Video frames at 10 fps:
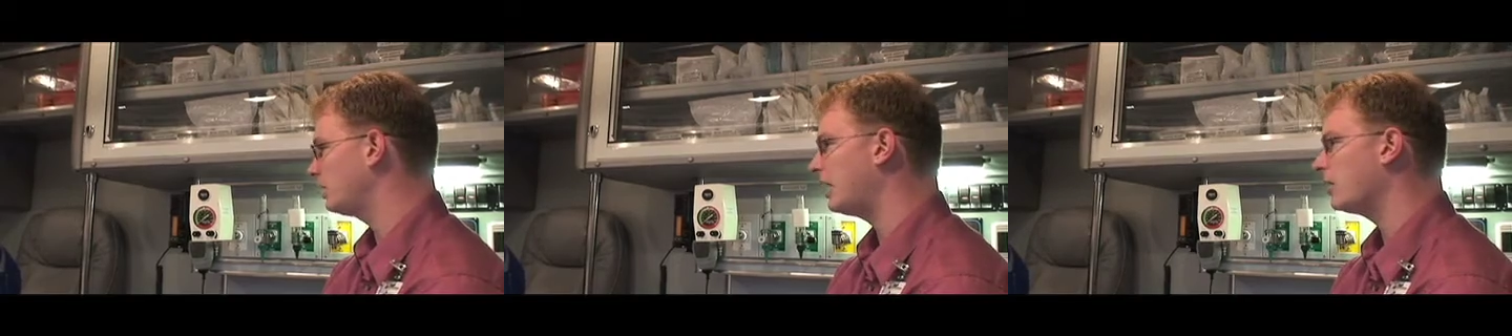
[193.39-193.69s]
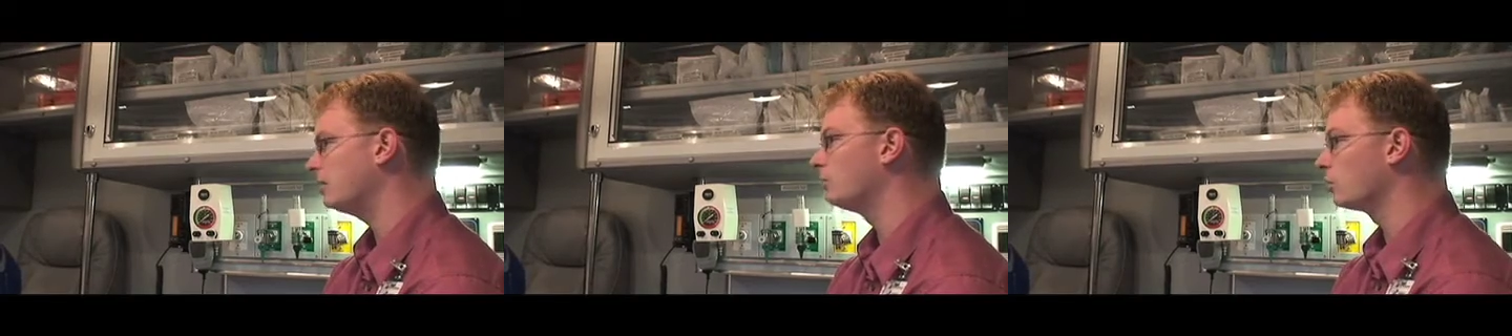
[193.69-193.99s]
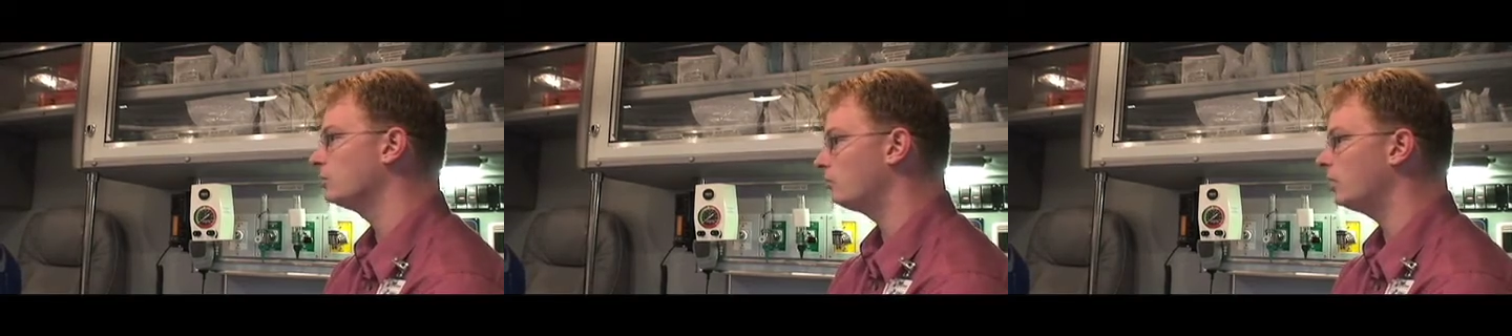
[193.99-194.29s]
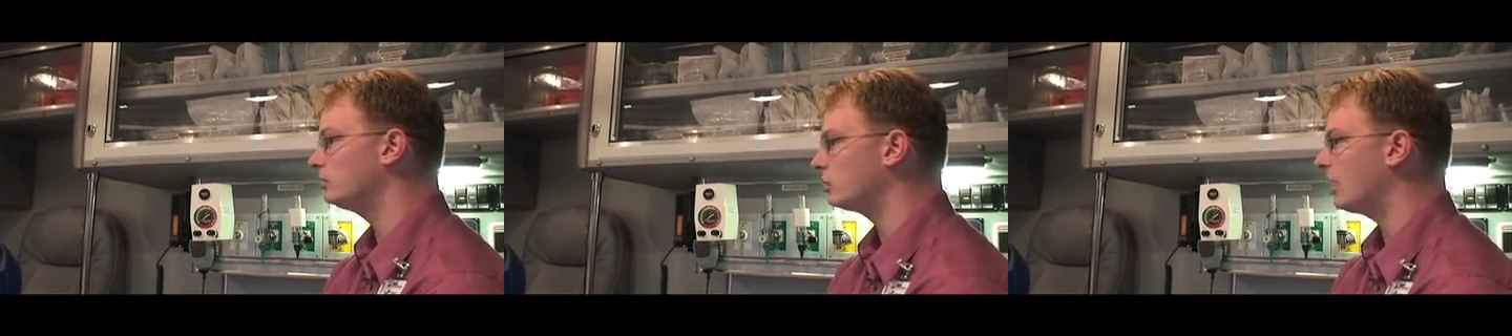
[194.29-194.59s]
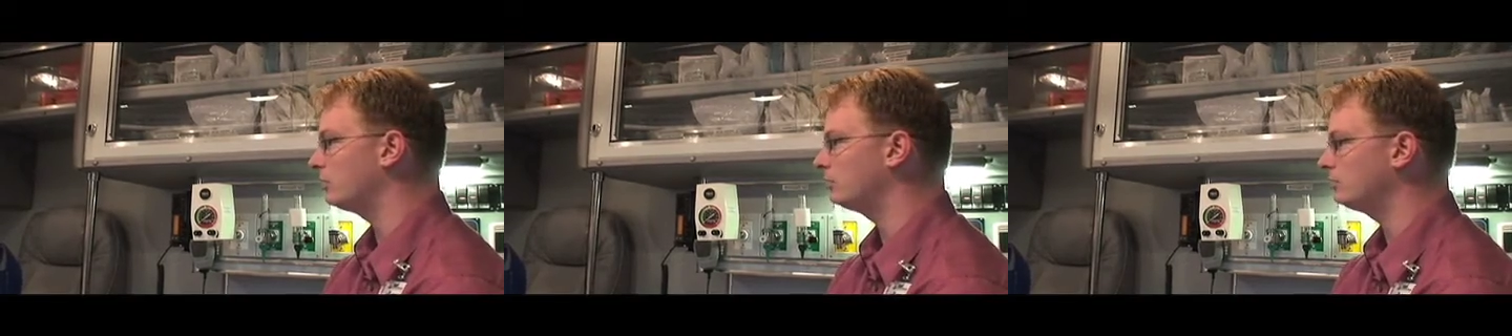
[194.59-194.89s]
carry more than one
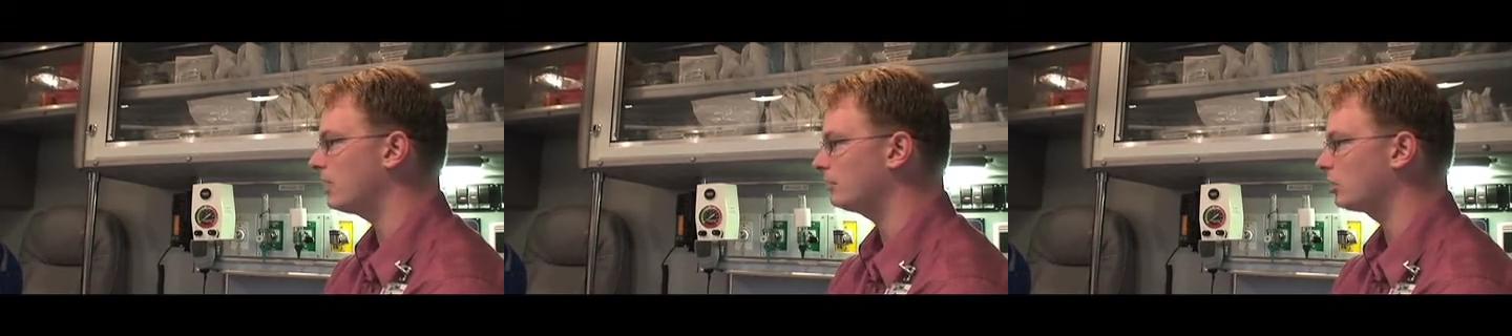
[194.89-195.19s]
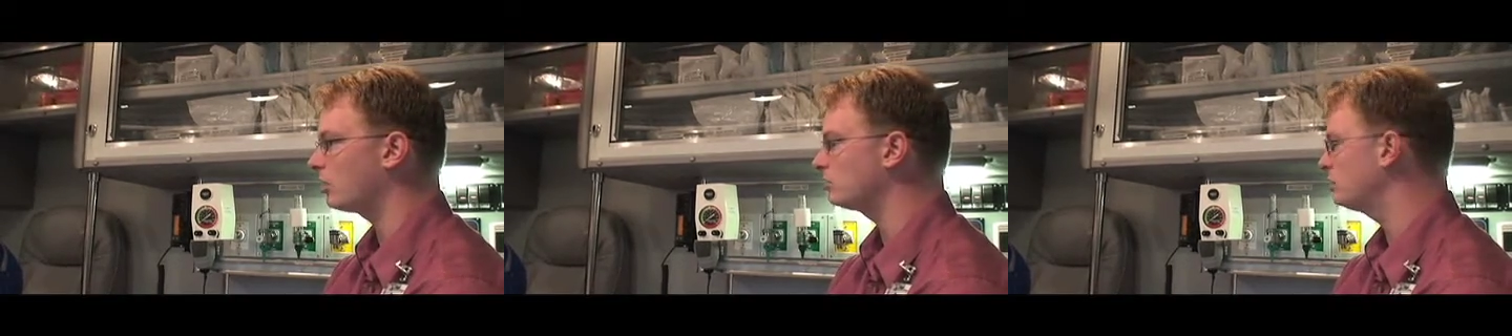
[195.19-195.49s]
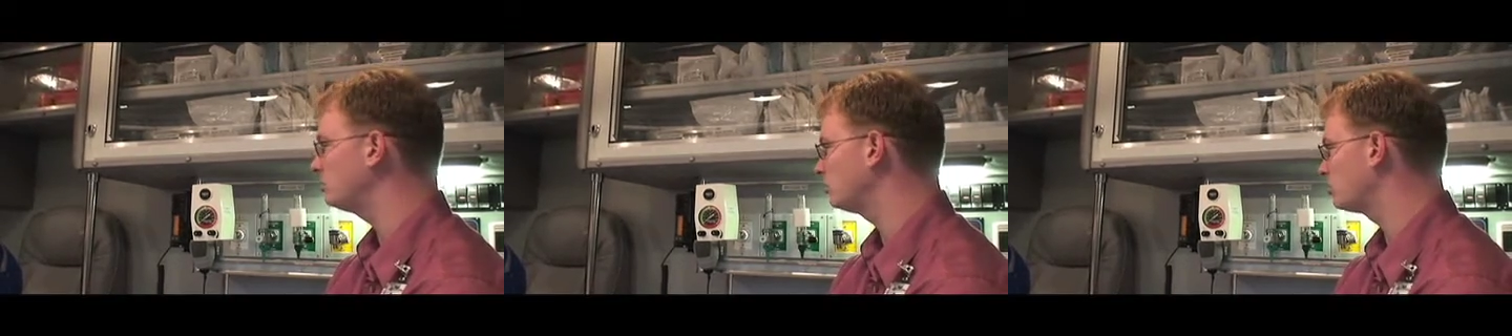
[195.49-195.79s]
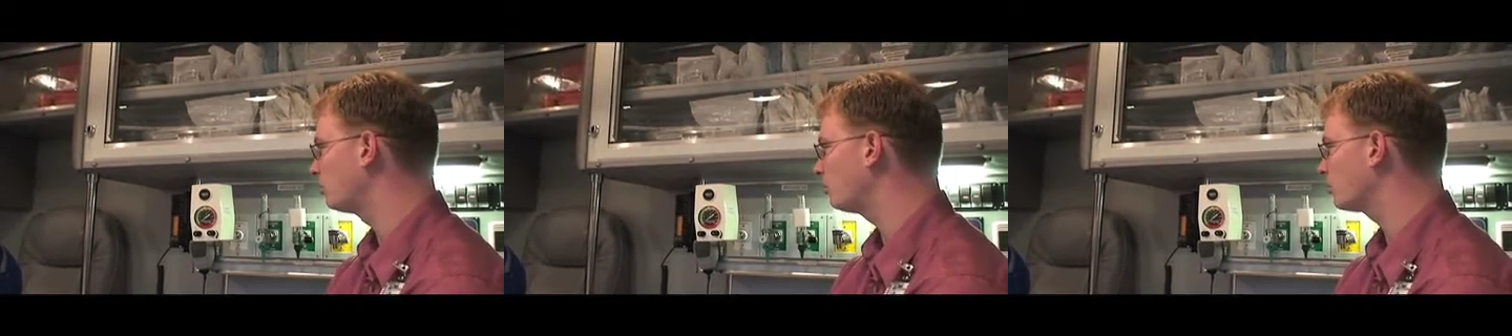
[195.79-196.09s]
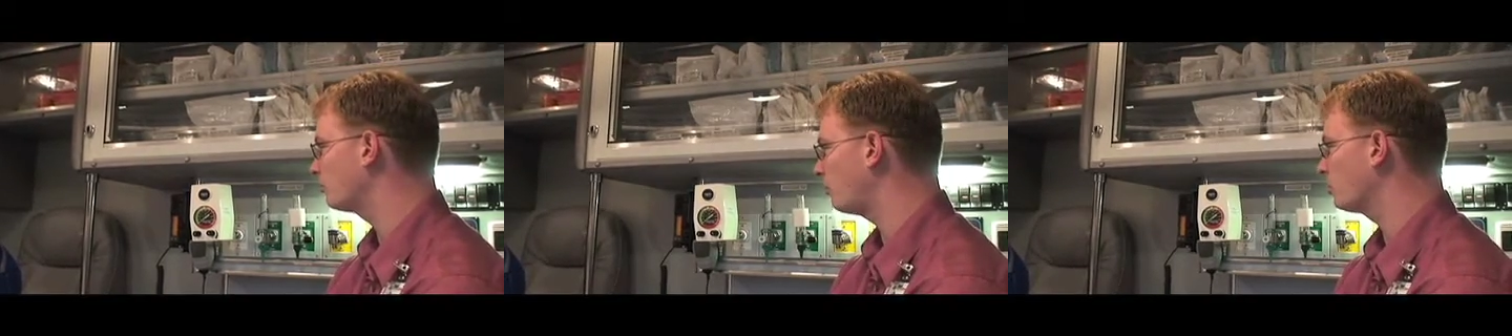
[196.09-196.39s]
child. We've got the car seats and so
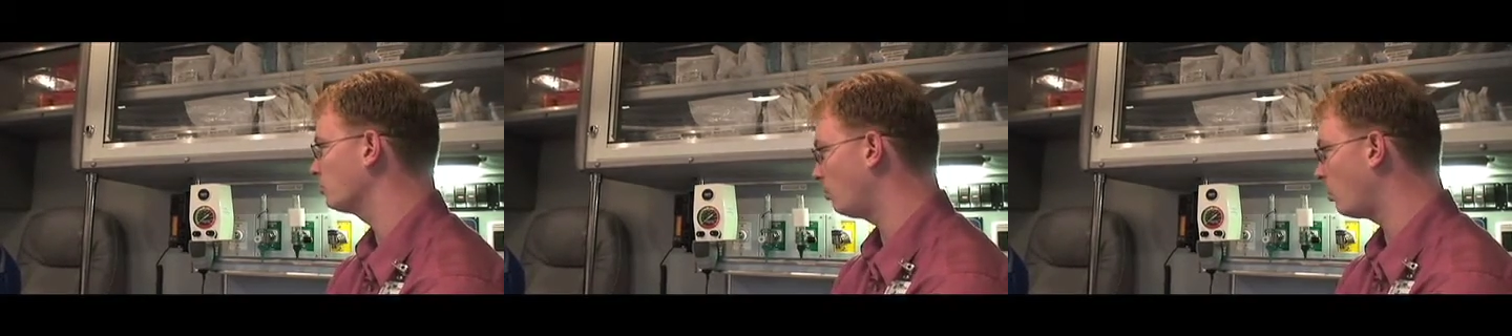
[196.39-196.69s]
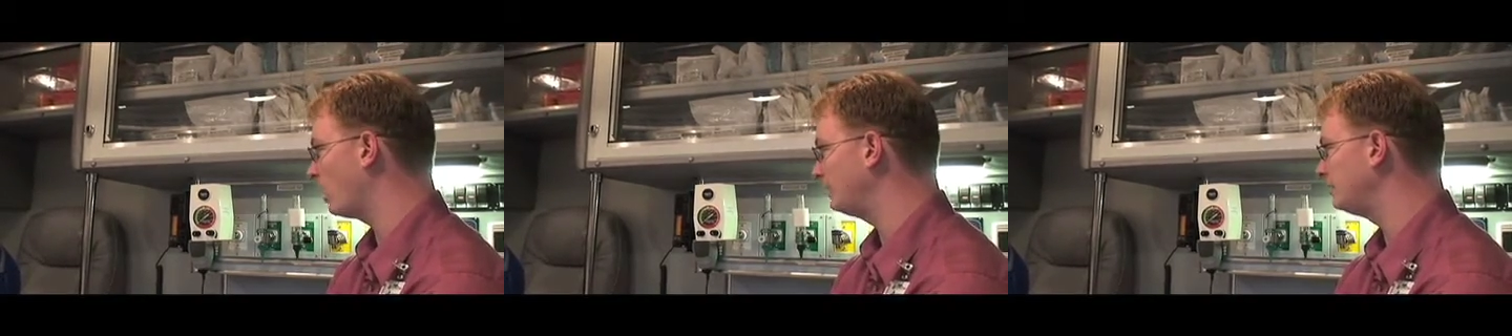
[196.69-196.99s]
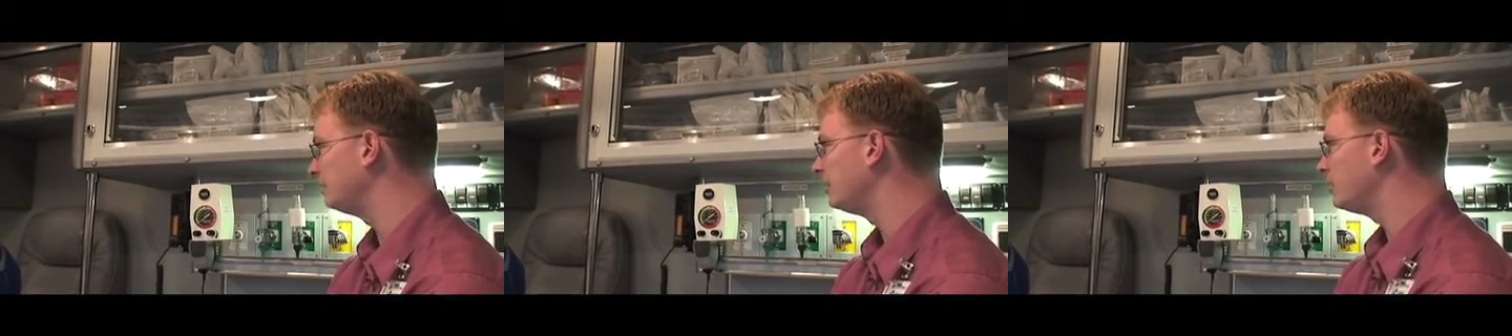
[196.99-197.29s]
forth for the one.